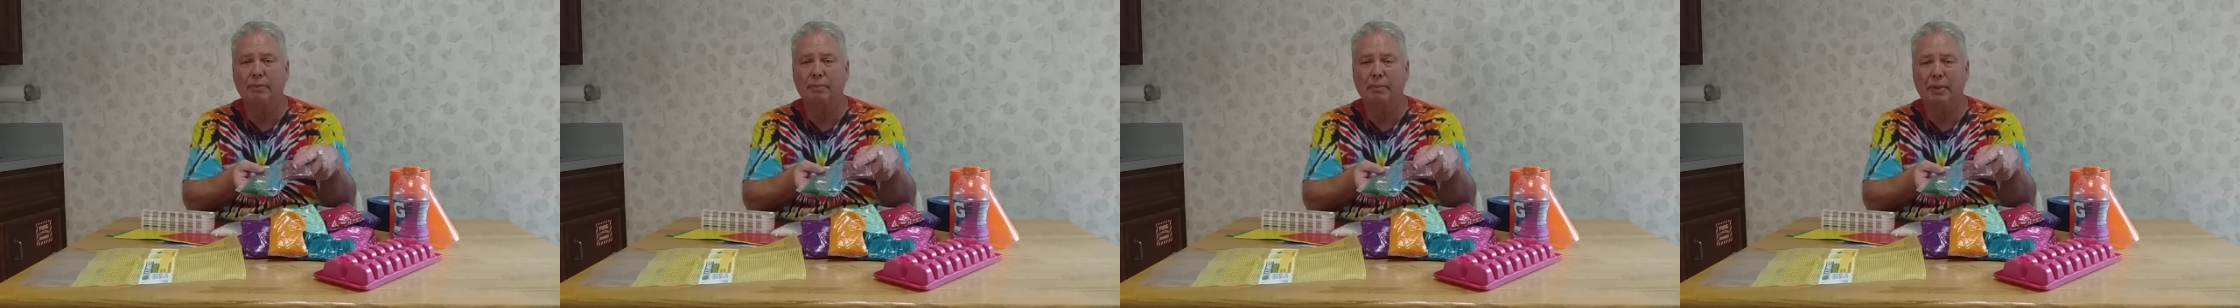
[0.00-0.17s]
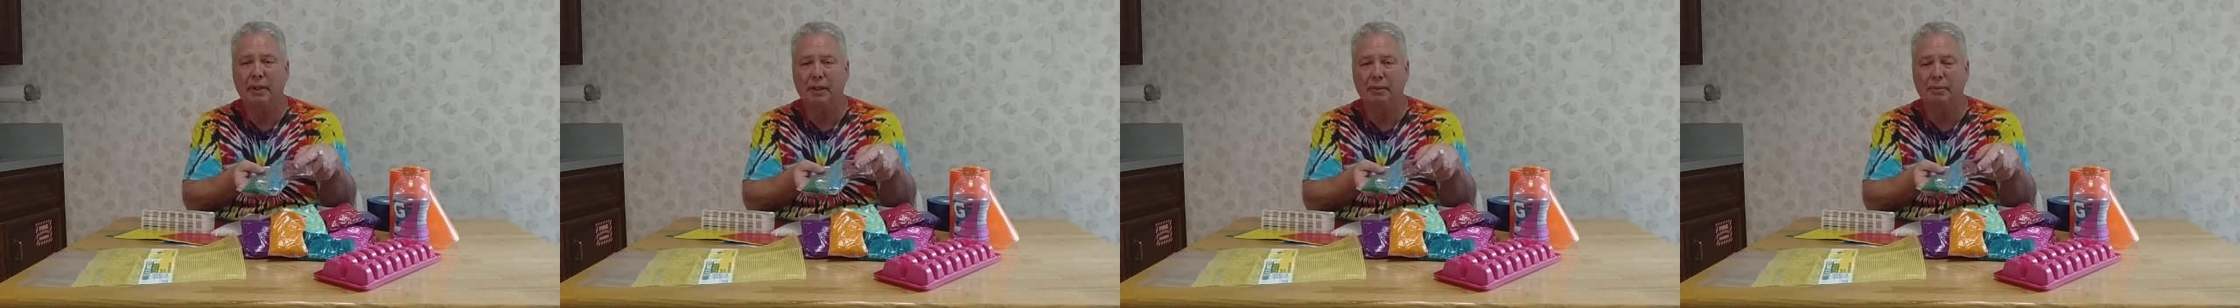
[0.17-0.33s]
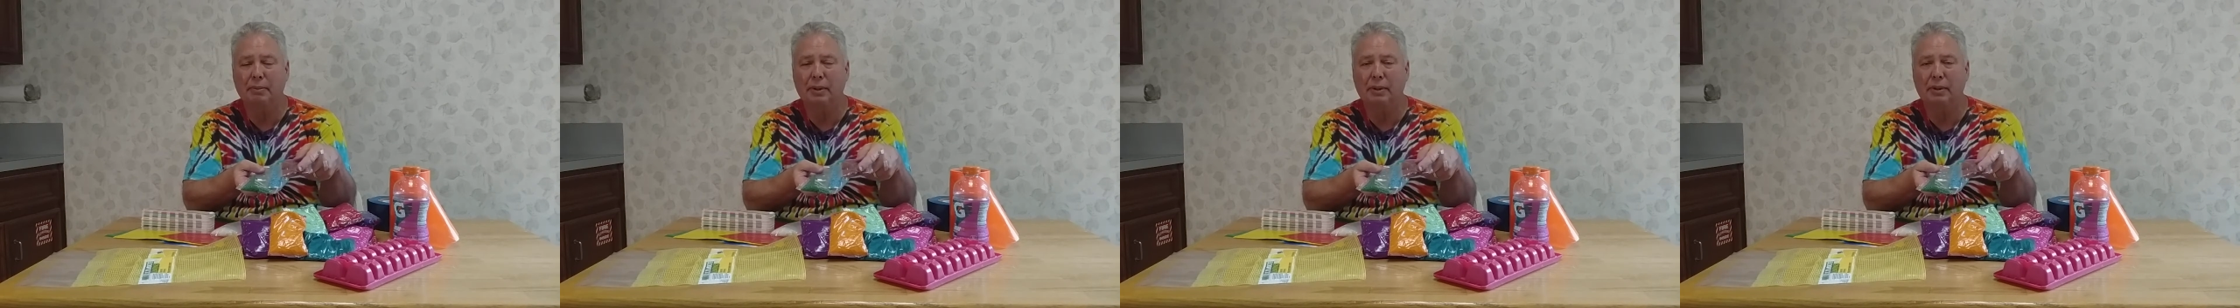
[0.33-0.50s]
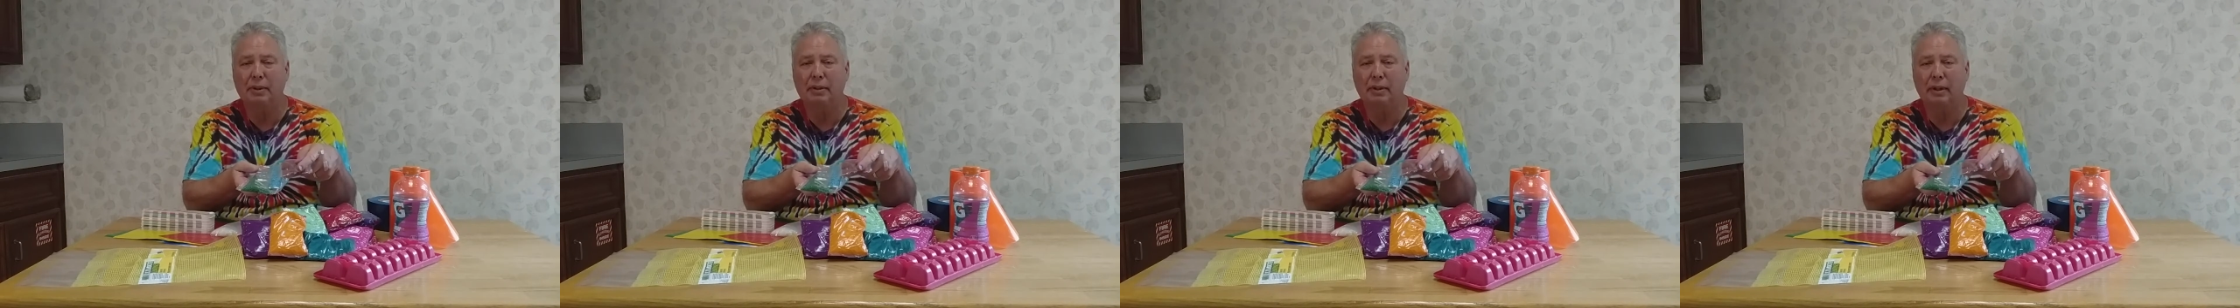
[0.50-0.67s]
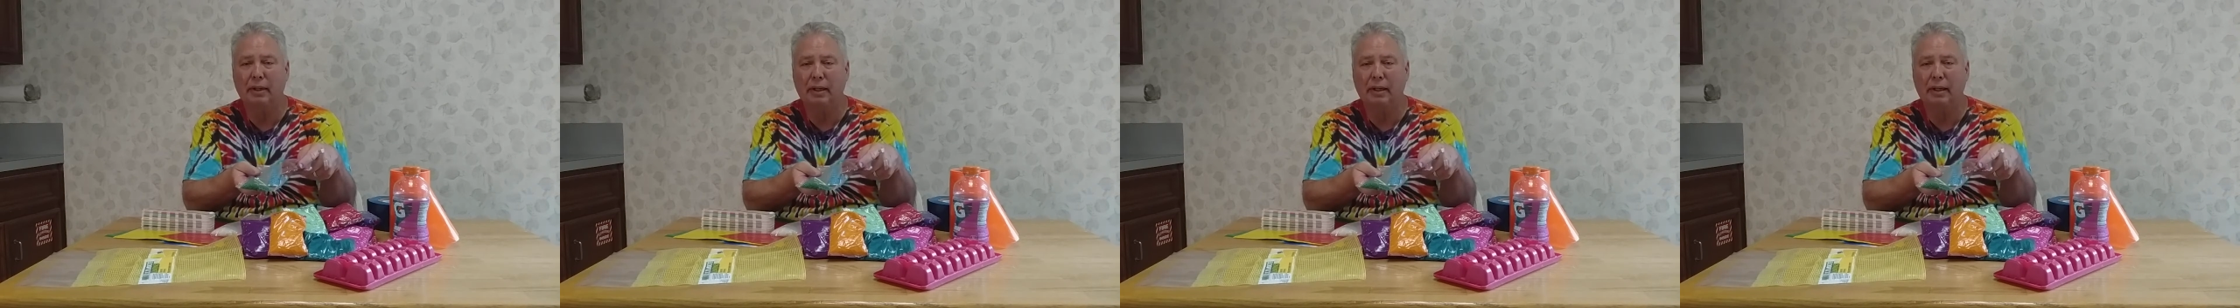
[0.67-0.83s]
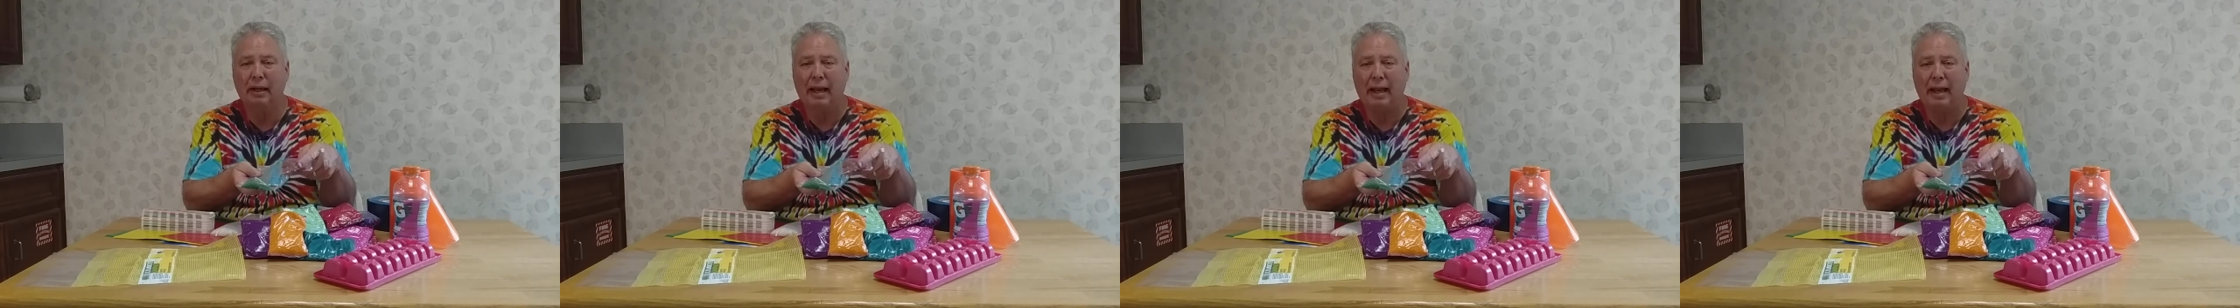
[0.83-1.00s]
pigment
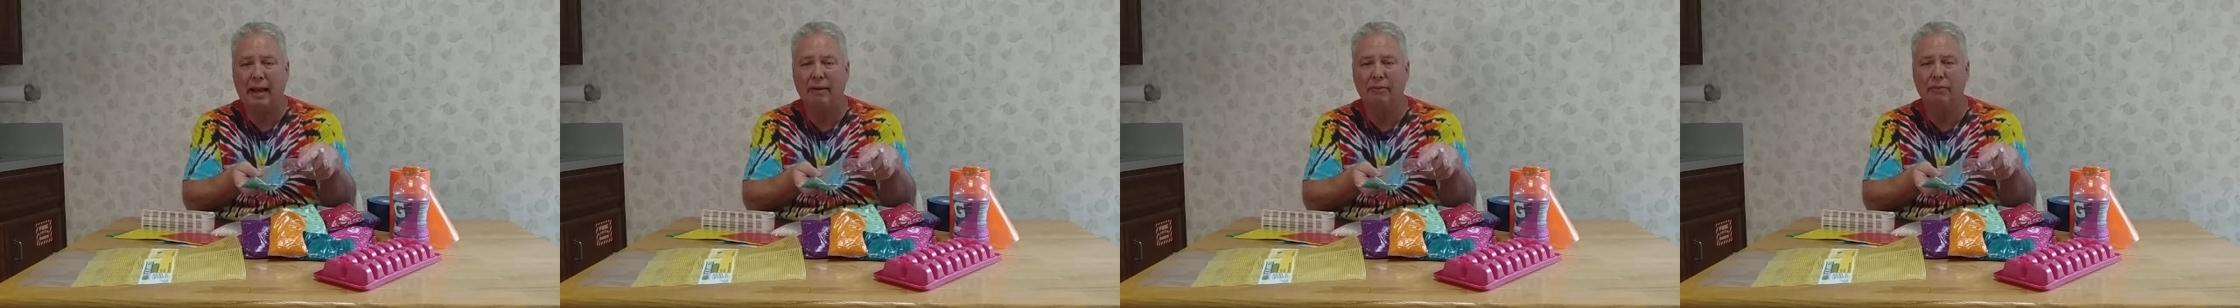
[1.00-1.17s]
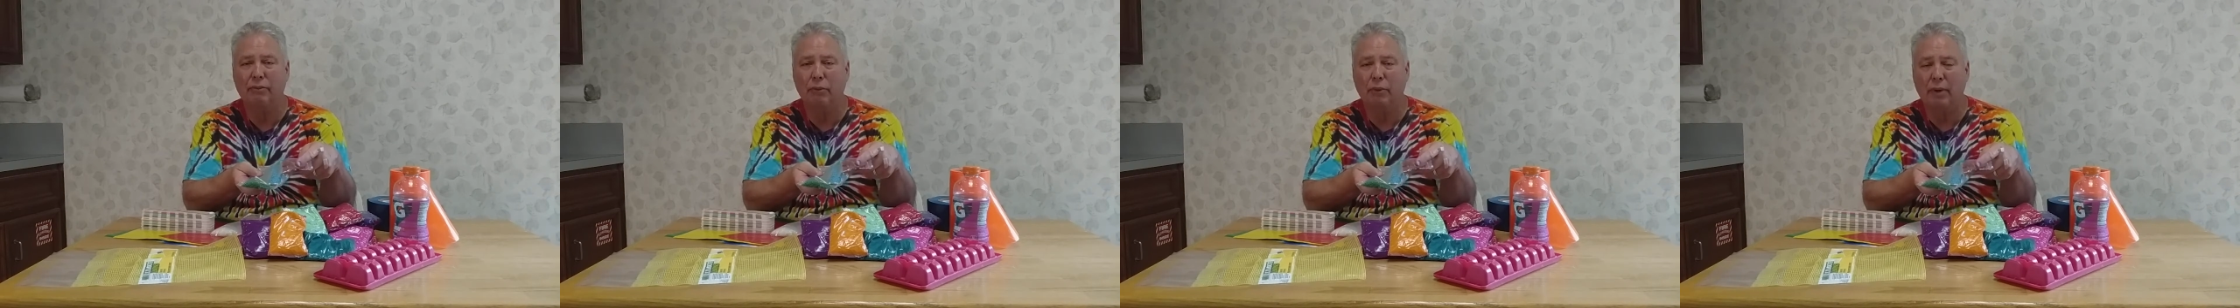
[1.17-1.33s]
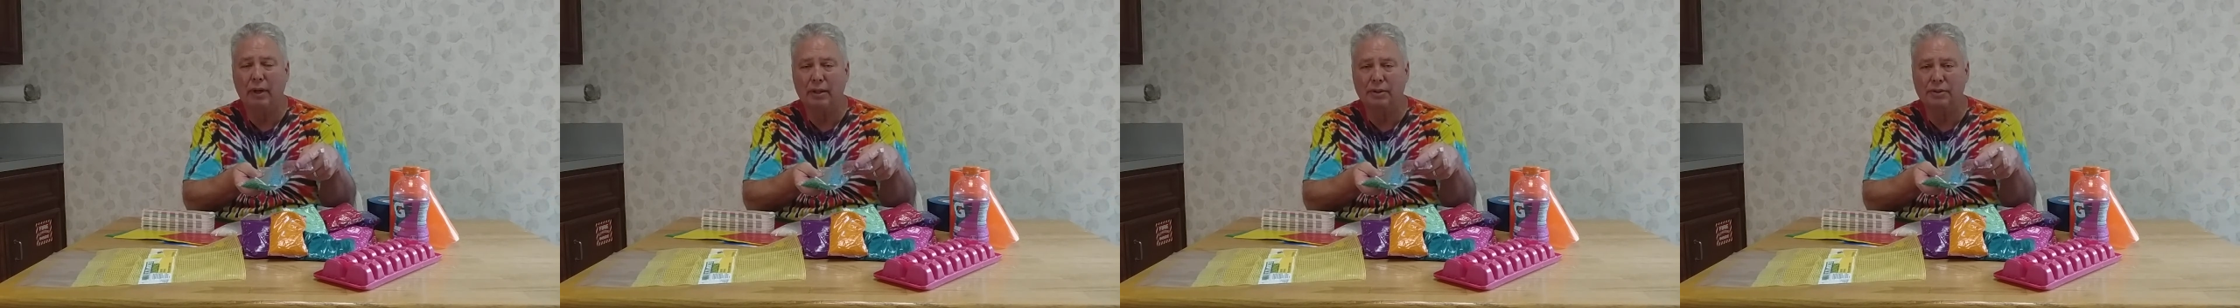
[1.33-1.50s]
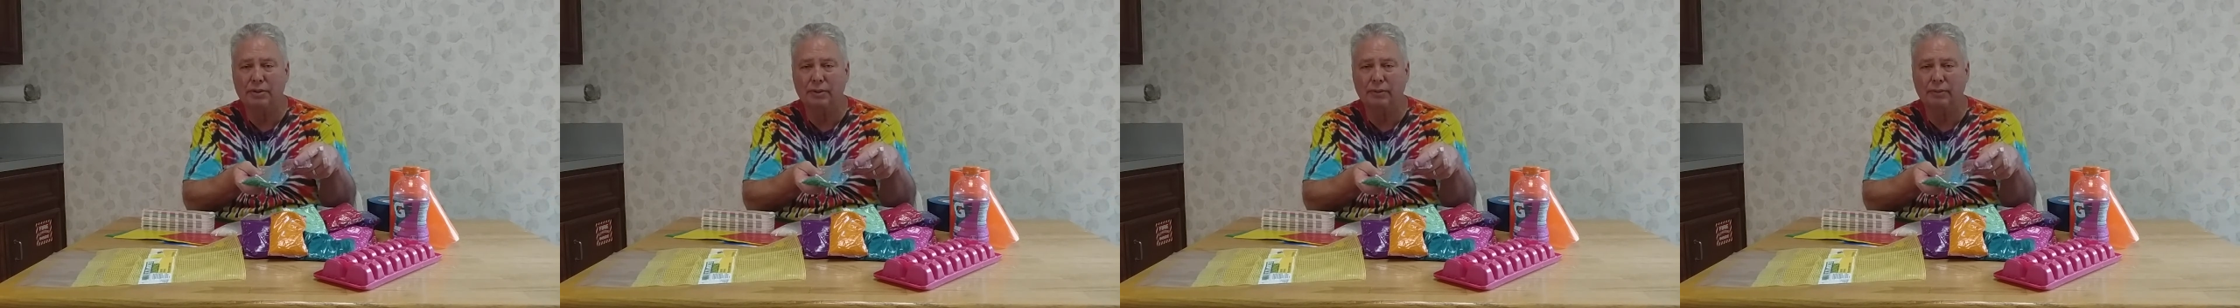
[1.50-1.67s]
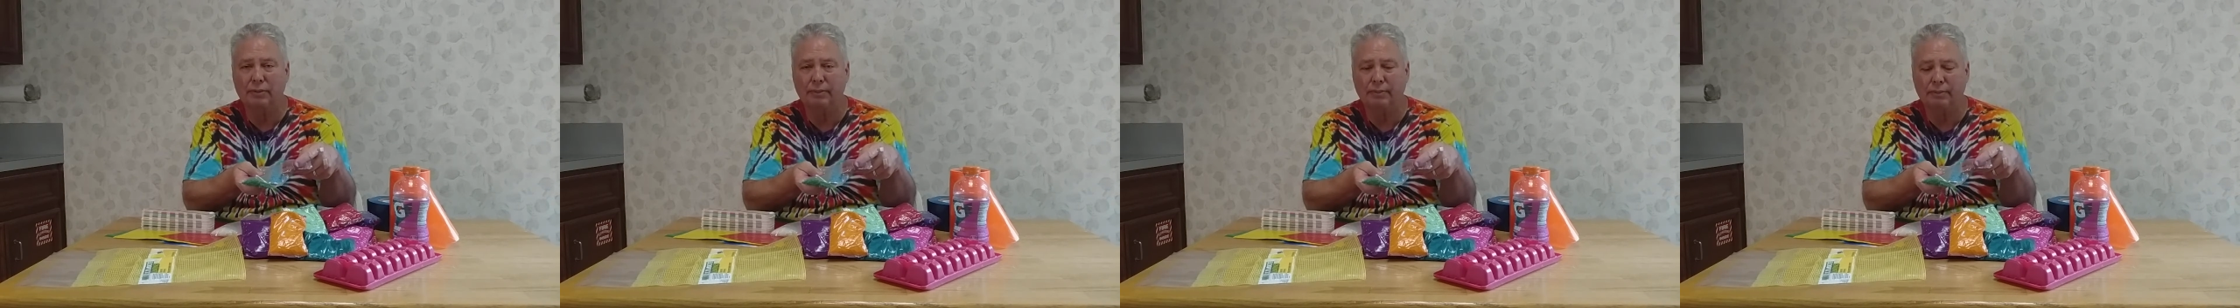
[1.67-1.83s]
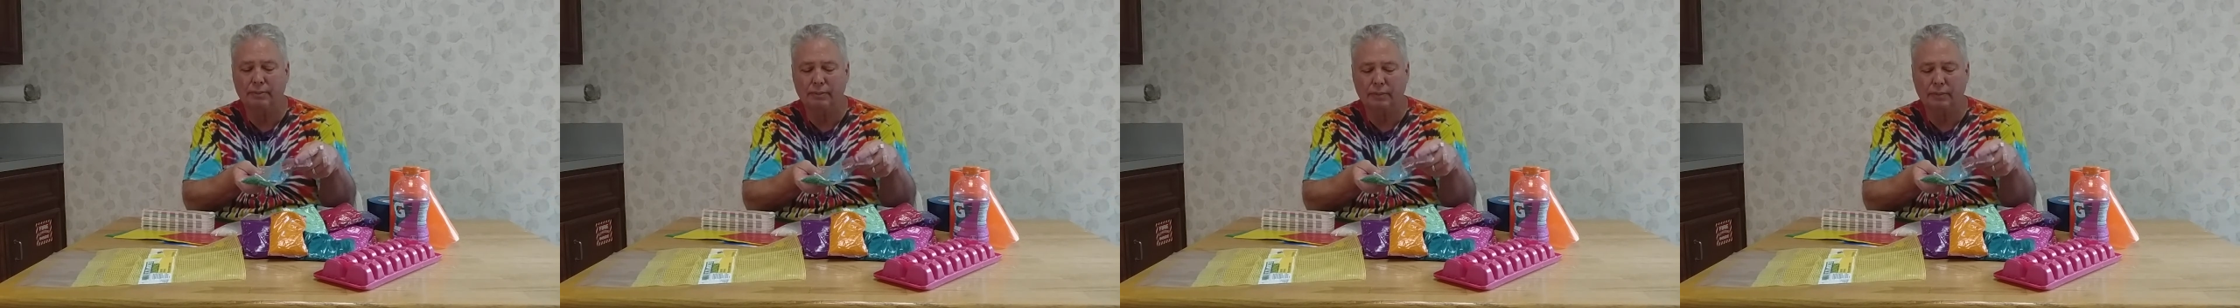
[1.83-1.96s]
and half resin.